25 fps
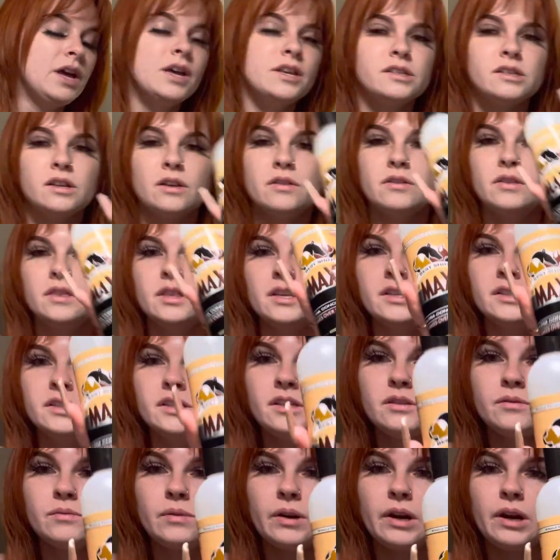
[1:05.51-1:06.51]
So this
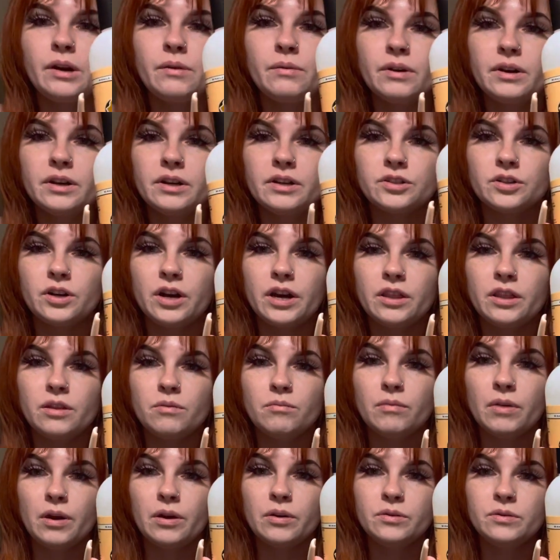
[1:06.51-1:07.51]
is what I wanted to try the
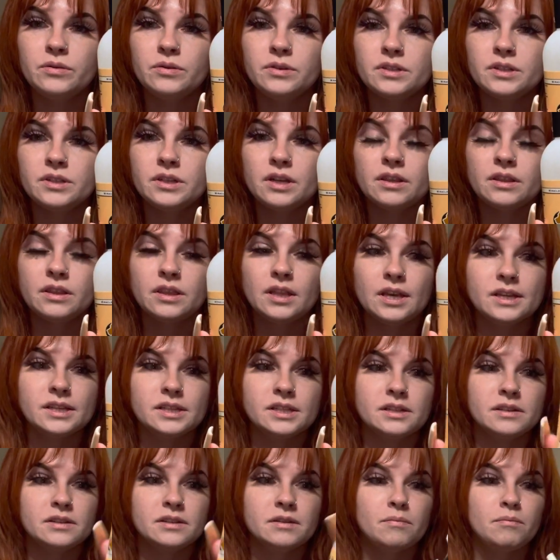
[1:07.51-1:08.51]
most,
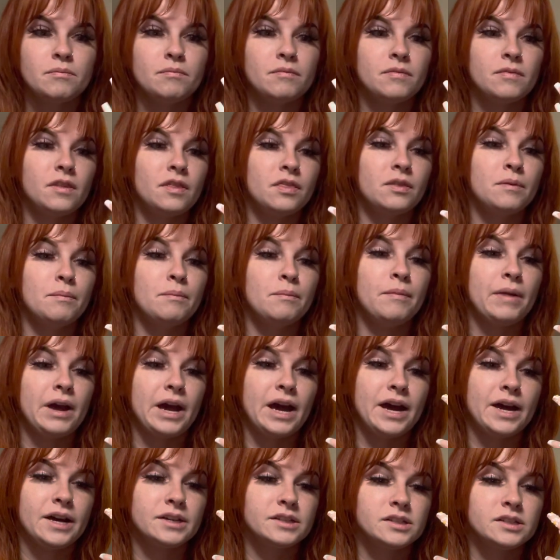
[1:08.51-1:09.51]
the
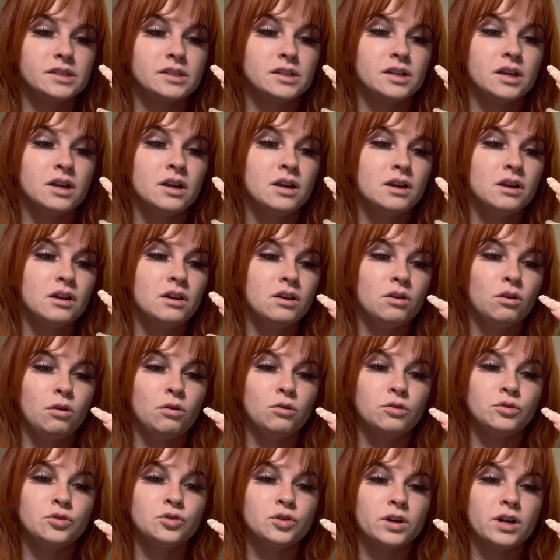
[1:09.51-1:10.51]
Max
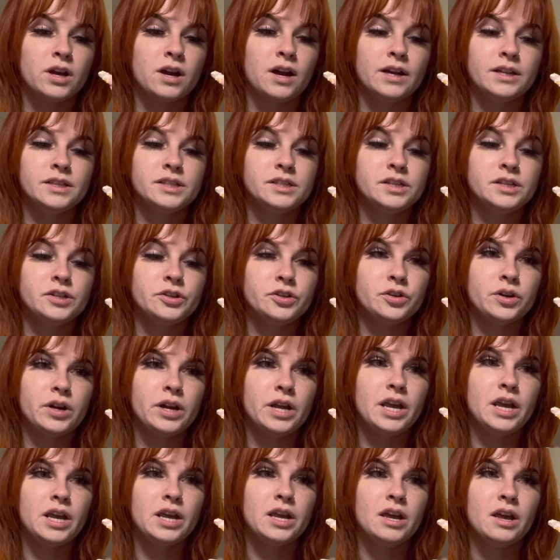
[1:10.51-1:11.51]
Ultra
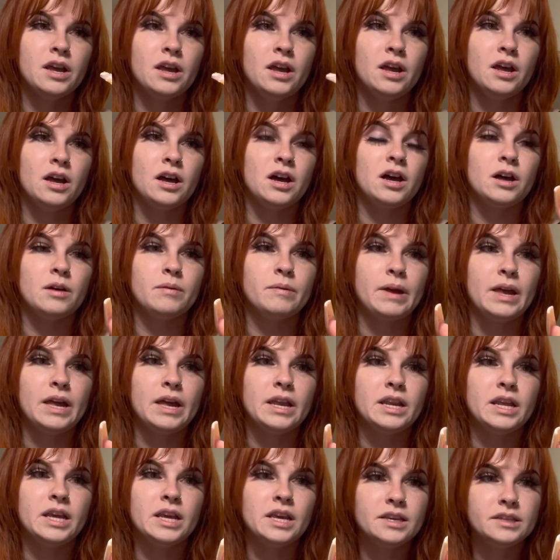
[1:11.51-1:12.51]
Concentrate,
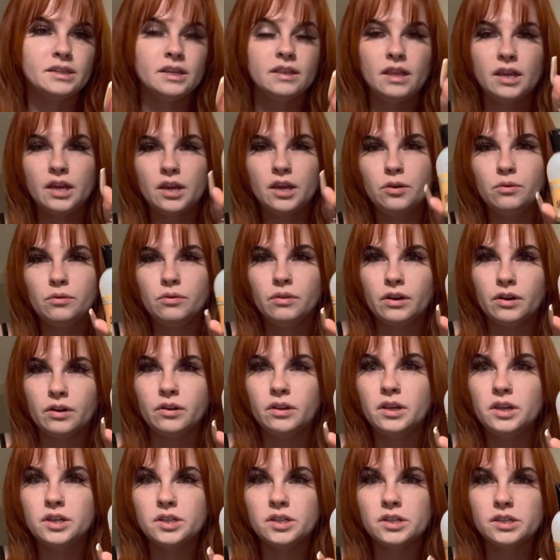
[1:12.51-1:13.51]
and he said, like, you
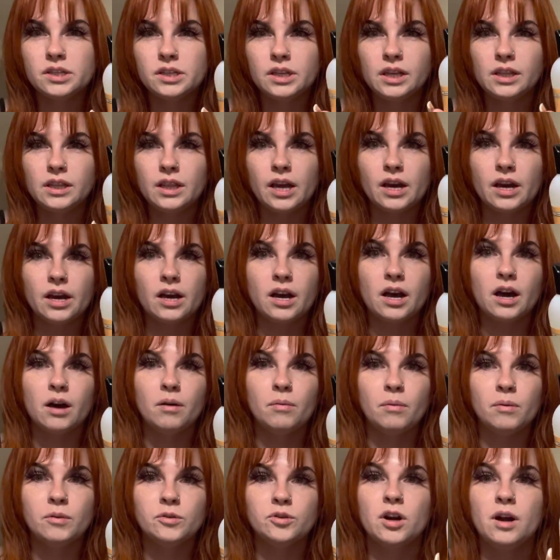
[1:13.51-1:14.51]
literally just need, like, a
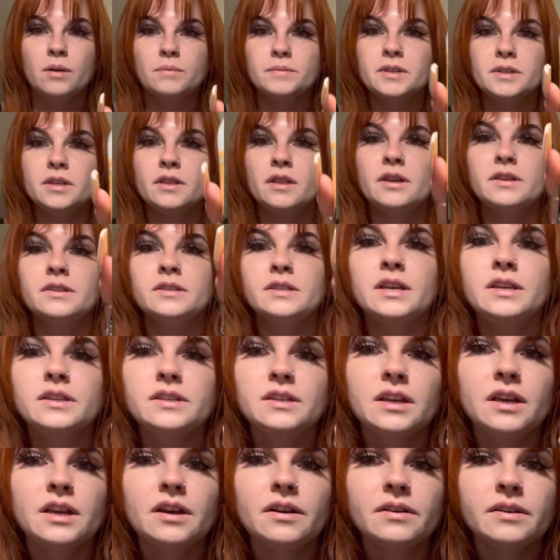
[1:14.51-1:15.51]
couple drops of this. Like,
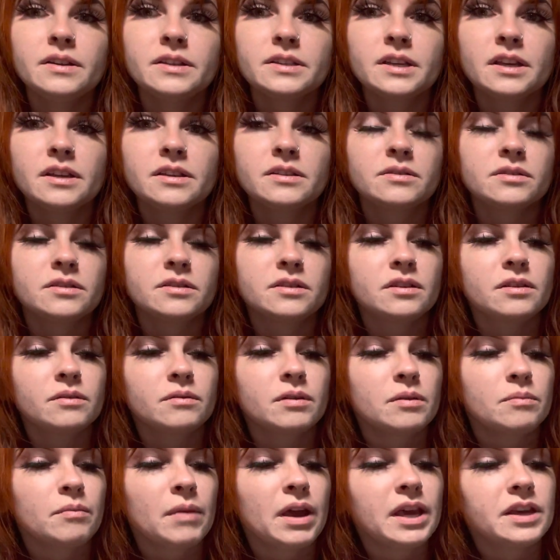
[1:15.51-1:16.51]
see how it says
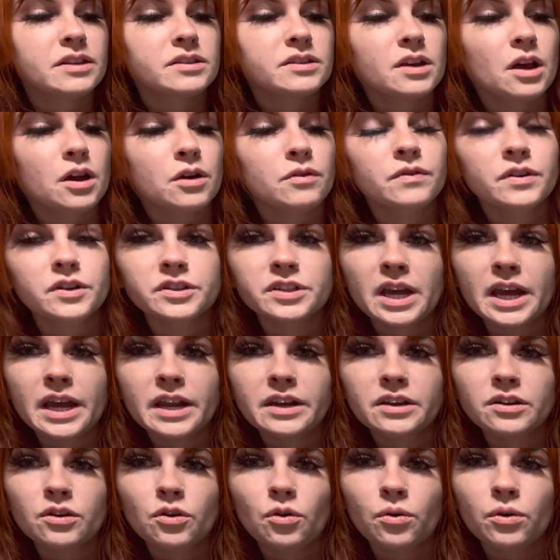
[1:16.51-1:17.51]
it makes over
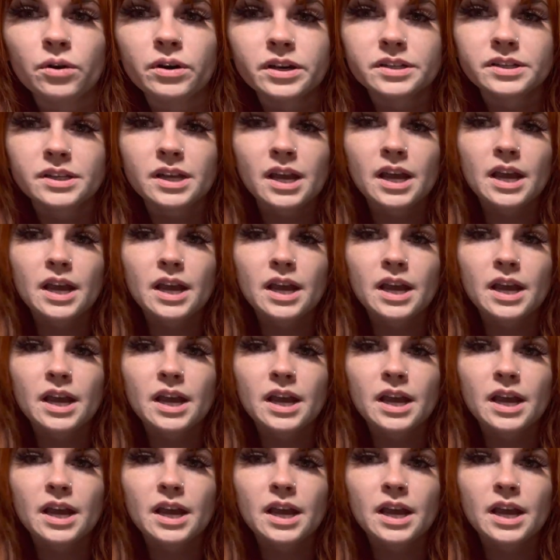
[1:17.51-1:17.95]
10 quarts?